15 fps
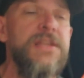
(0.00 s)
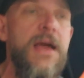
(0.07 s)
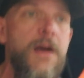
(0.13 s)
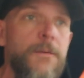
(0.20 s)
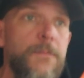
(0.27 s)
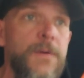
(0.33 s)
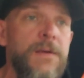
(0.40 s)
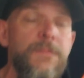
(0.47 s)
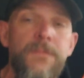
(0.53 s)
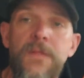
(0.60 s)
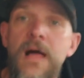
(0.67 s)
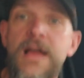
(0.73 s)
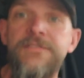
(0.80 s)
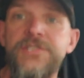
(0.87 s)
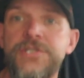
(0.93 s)
Now, we
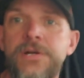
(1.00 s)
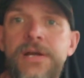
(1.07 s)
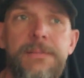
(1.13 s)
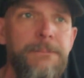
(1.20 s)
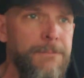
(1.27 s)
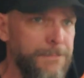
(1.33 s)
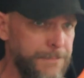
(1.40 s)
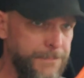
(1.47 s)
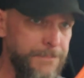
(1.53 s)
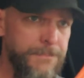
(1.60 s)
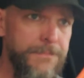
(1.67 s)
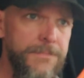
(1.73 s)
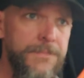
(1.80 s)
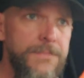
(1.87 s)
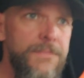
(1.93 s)
live streamed
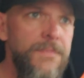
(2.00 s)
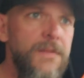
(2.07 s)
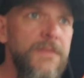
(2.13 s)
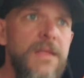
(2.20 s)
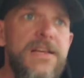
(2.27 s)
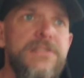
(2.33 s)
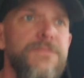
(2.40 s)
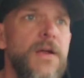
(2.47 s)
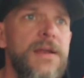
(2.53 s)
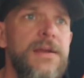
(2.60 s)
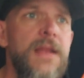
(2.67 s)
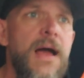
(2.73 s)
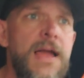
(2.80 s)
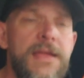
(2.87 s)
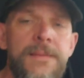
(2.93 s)
last Friday
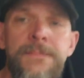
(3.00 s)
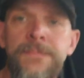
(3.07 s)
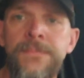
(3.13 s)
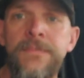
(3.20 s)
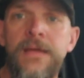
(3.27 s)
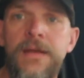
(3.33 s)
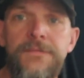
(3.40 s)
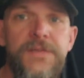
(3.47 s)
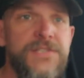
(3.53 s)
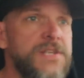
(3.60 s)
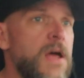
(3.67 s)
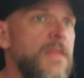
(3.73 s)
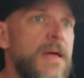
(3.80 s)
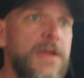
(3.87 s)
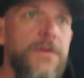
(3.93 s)
night, and if you
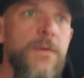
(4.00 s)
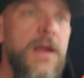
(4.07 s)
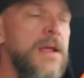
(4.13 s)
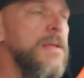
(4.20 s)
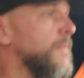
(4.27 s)
saw that, great.